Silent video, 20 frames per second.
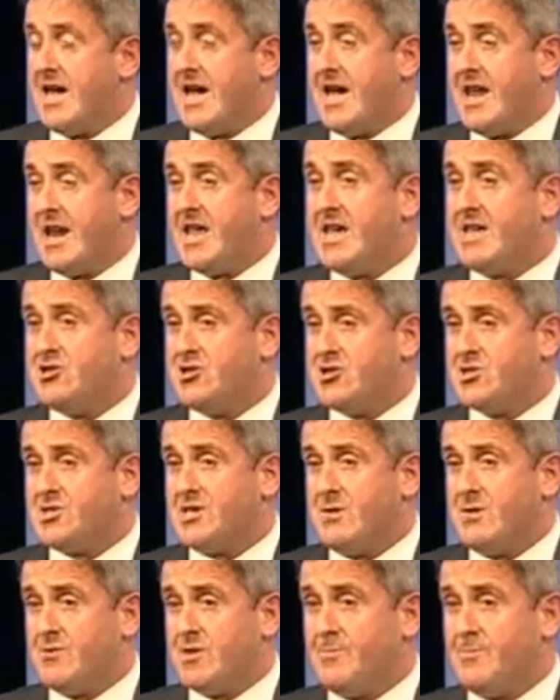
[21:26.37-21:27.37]
and an
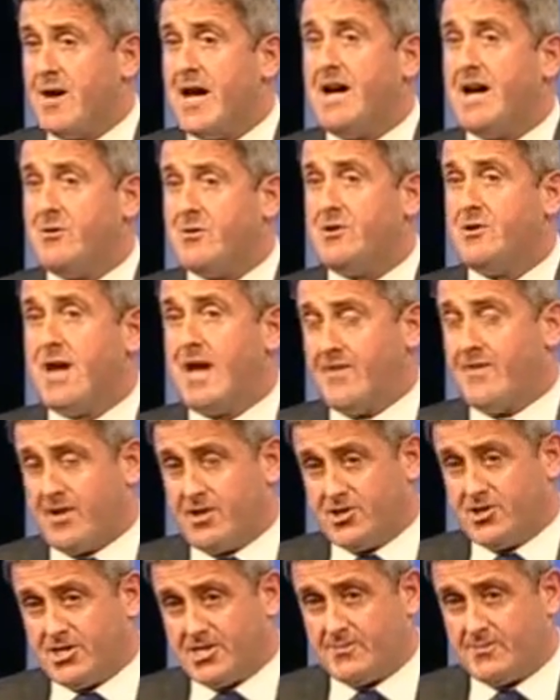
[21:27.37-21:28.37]
agency with the power and the
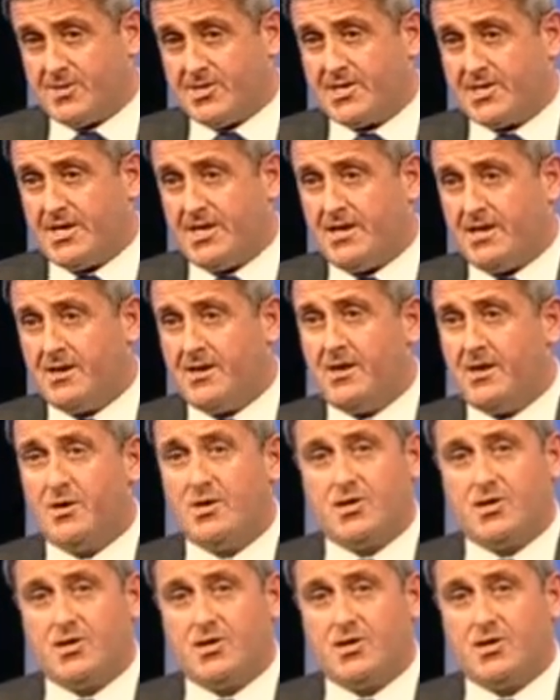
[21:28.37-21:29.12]
legitimacy